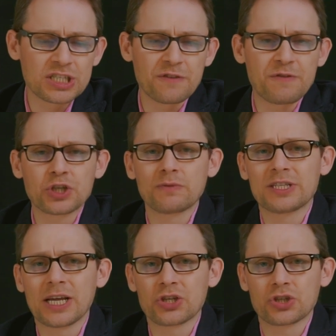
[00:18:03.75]
sufficient
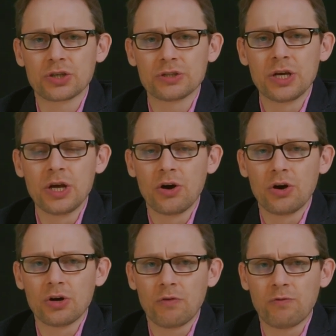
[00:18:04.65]
retention
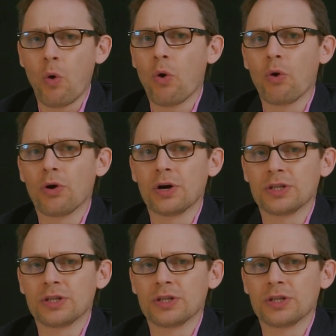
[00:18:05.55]
for